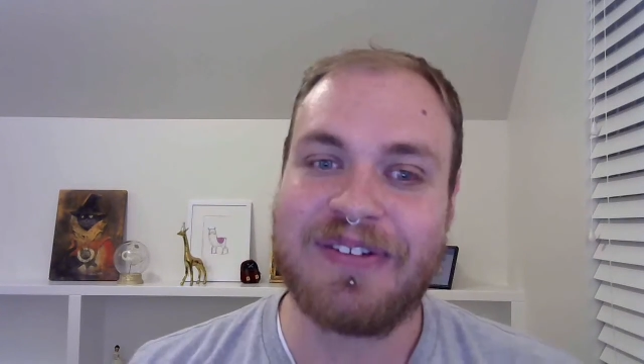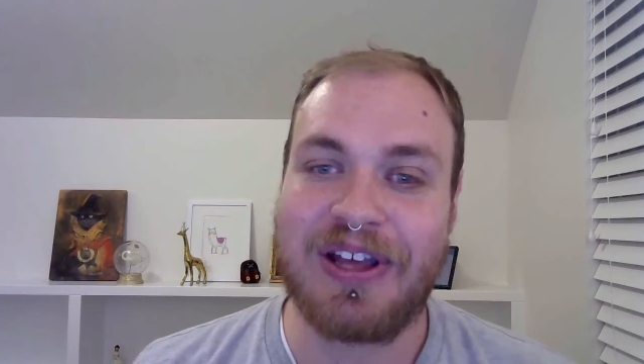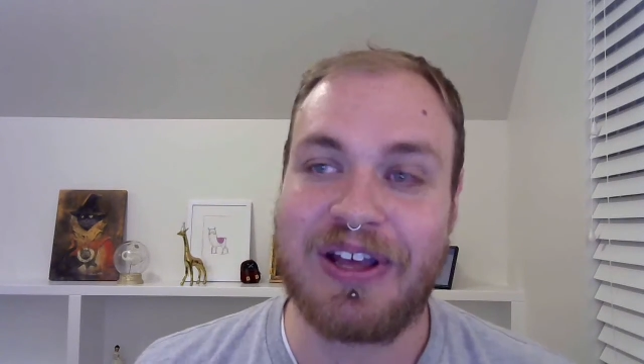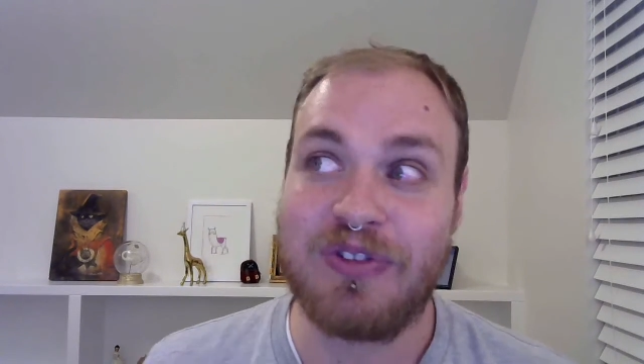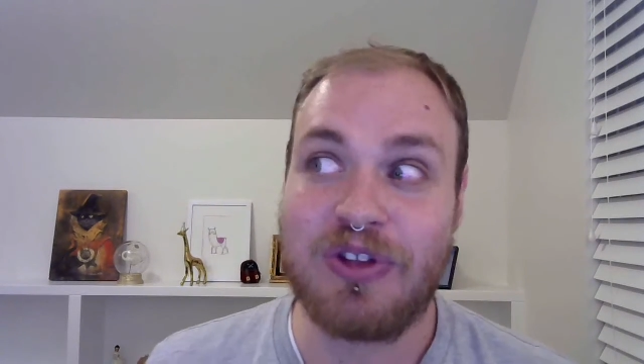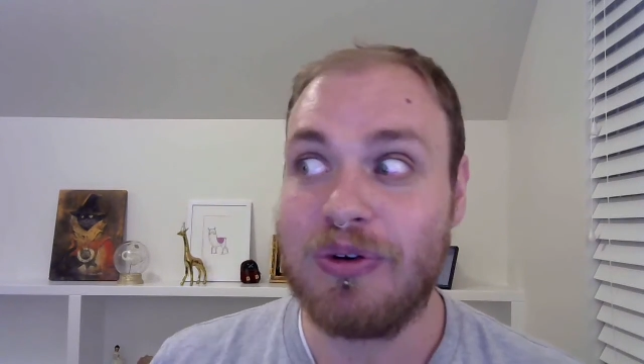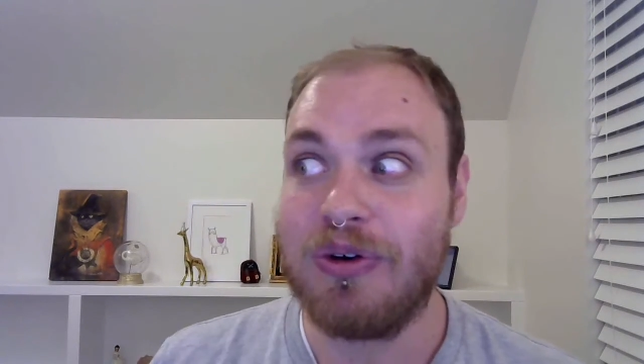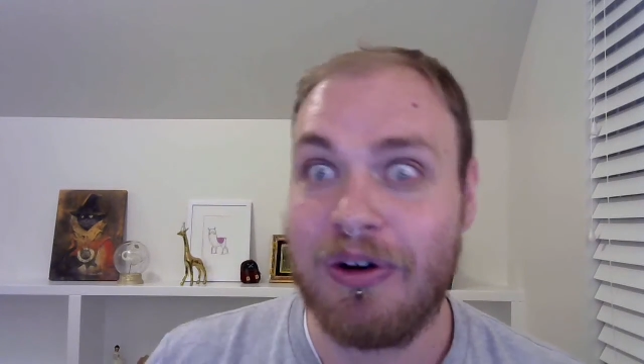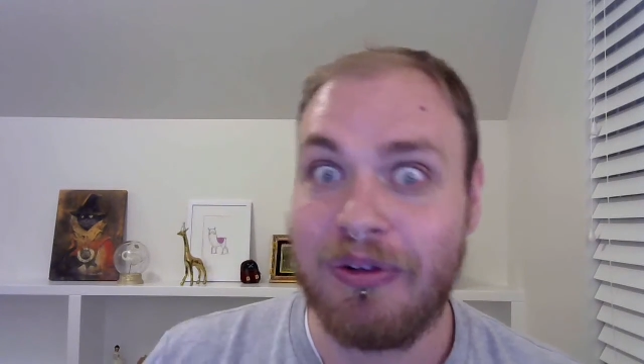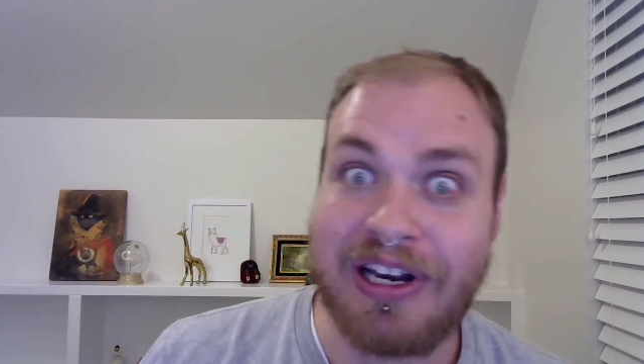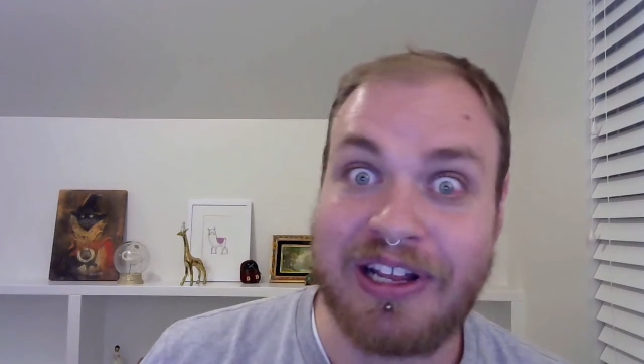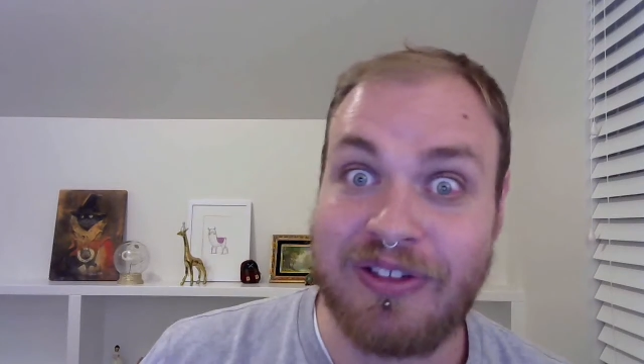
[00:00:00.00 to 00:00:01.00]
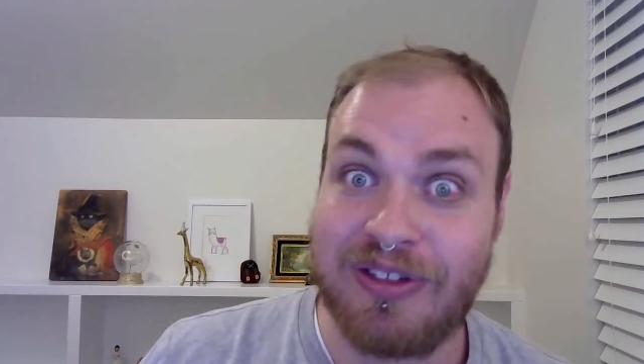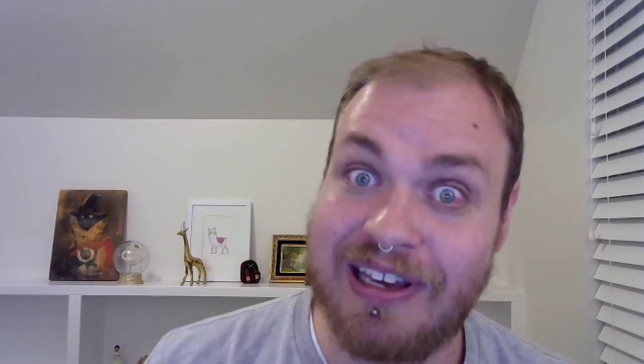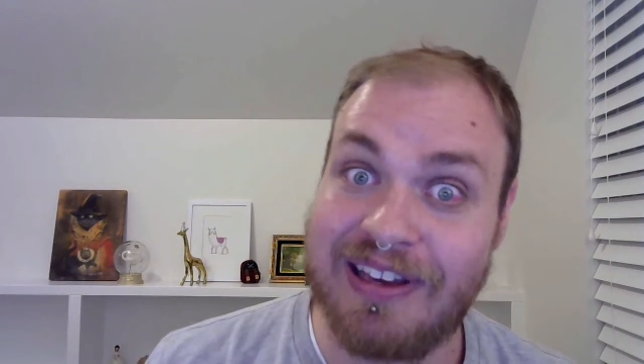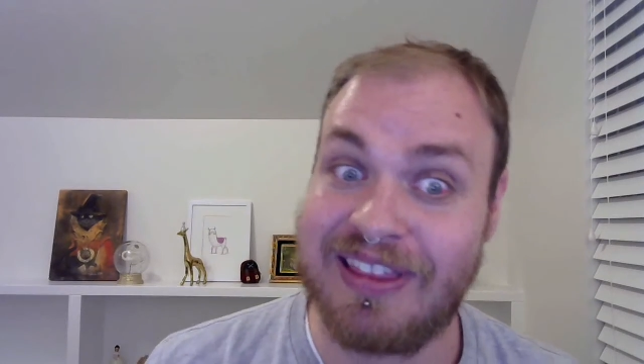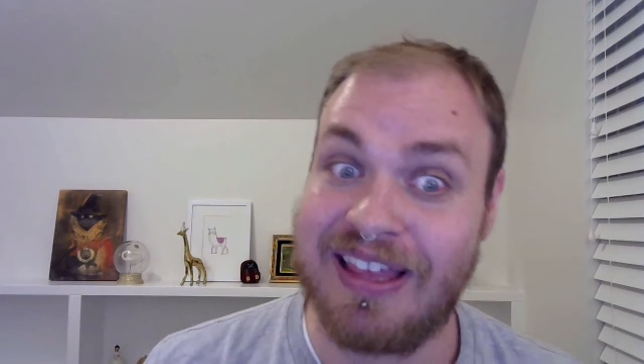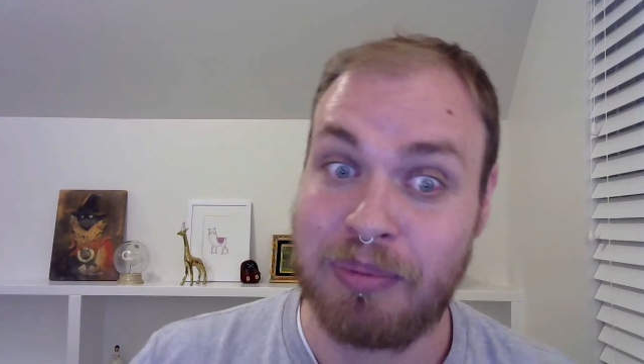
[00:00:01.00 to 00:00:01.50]
If you already
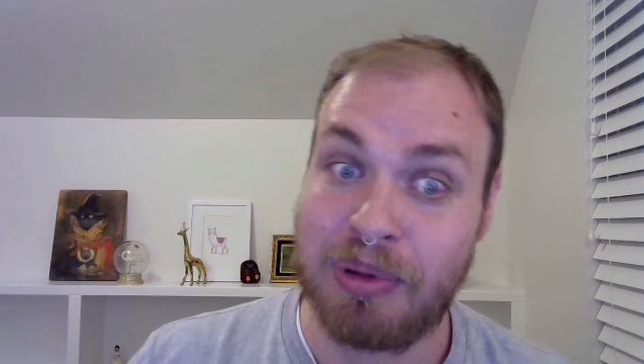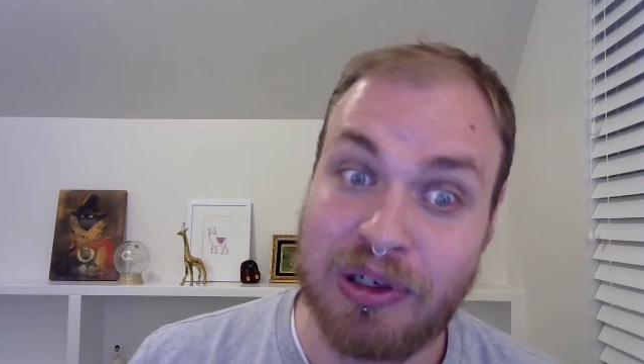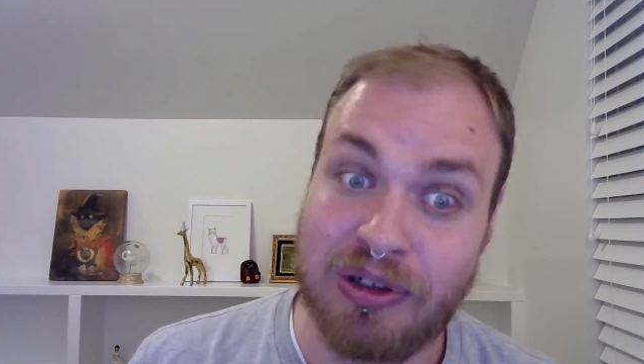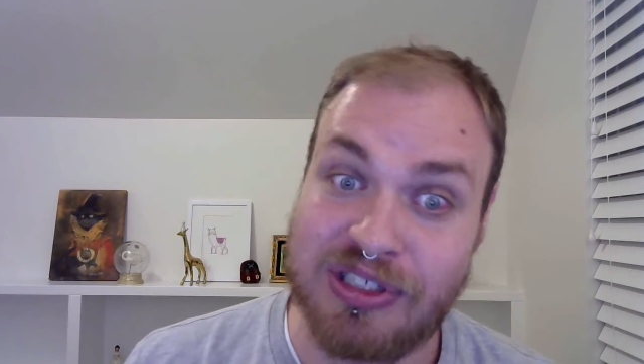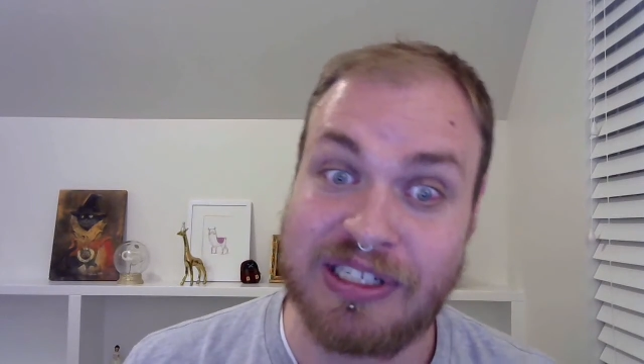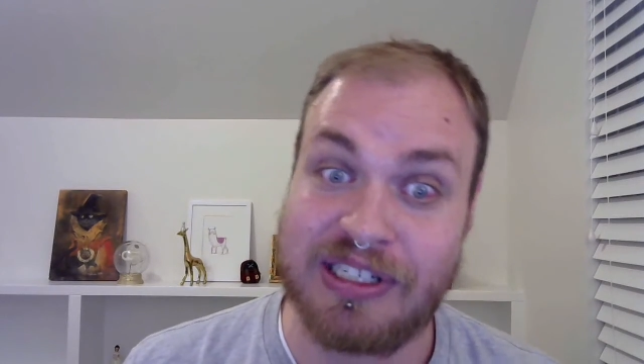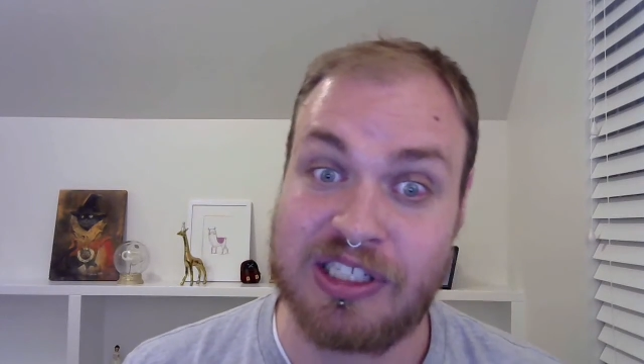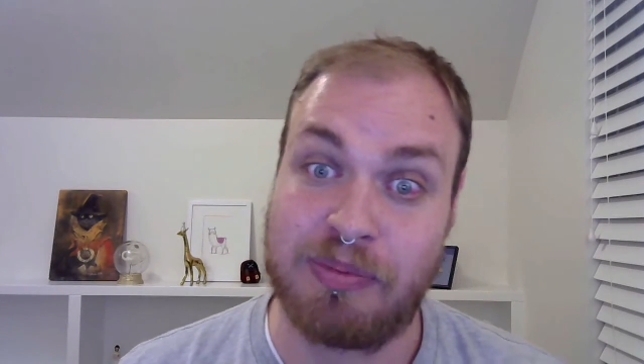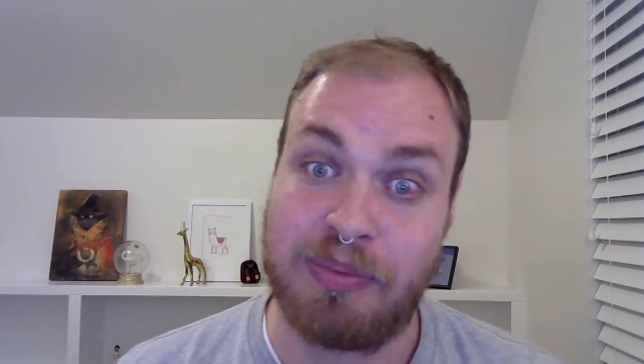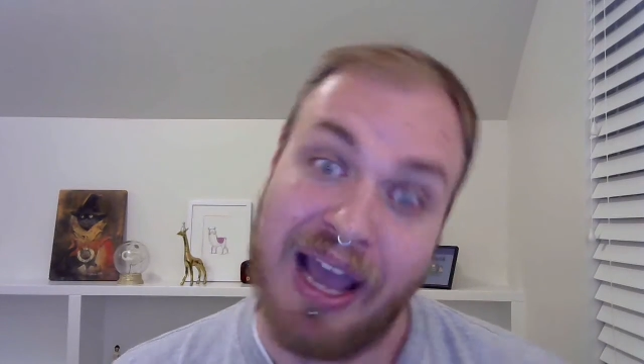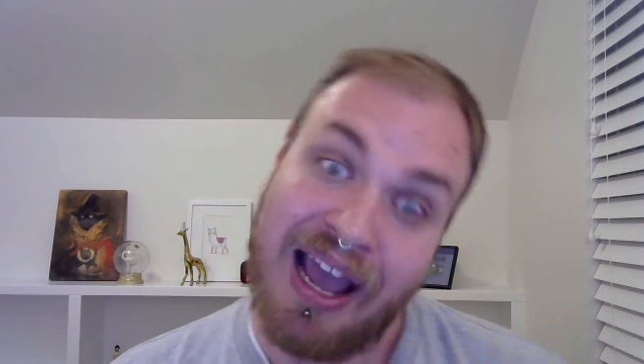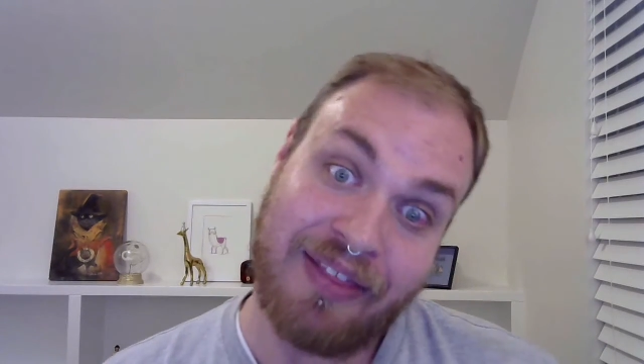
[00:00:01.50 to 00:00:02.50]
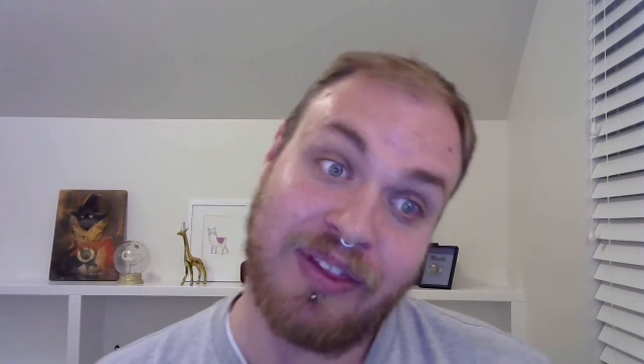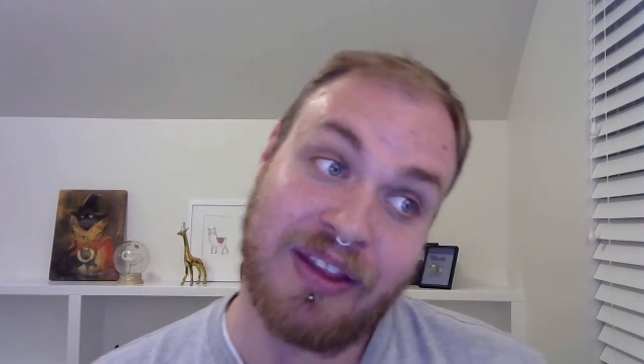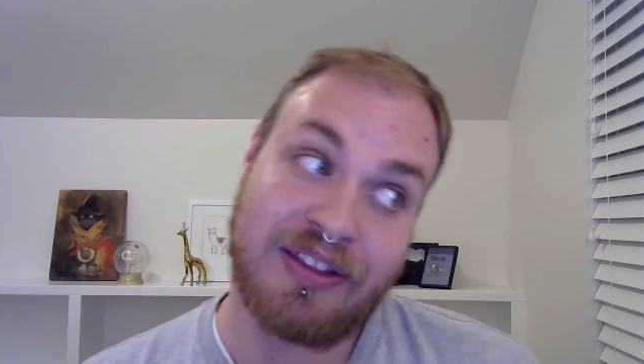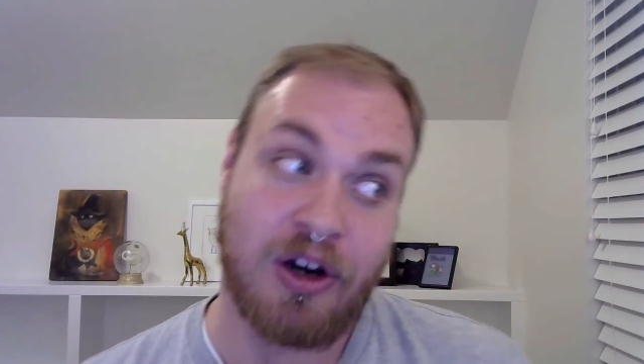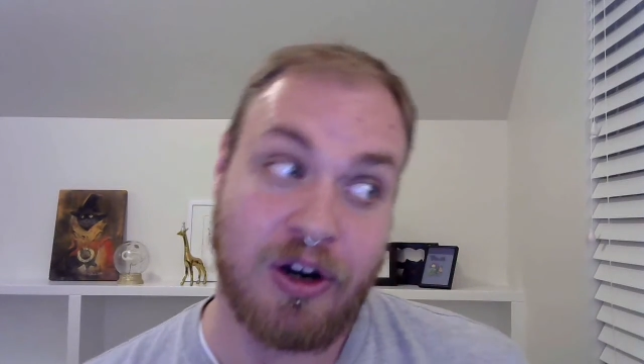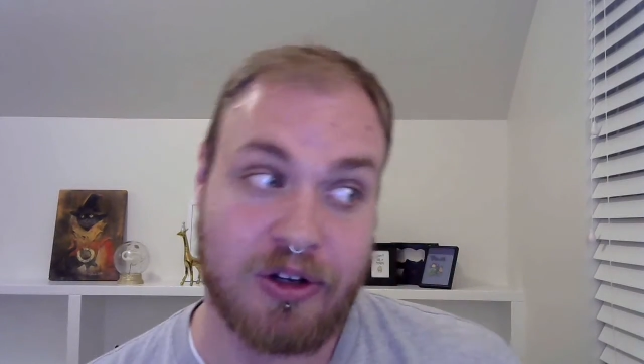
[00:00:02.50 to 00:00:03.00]
think that person is bad that
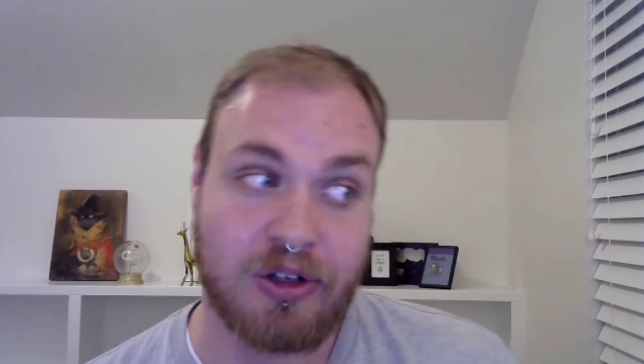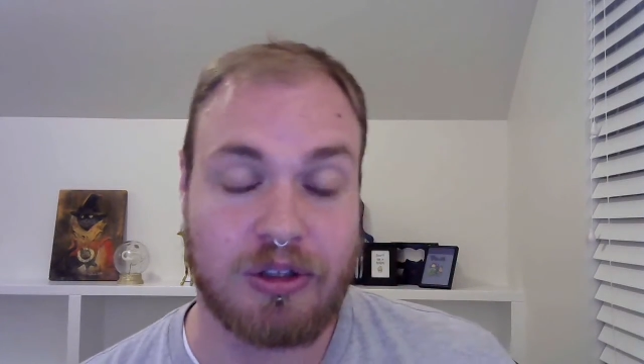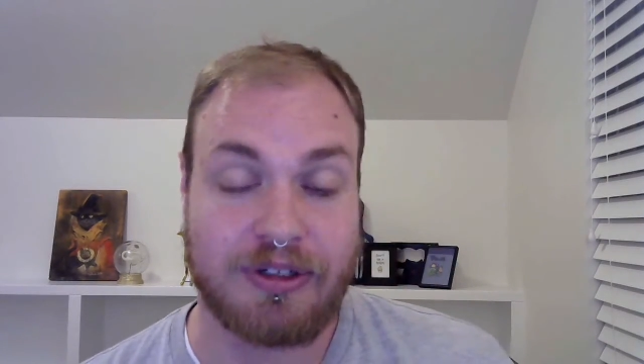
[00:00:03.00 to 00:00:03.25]
the article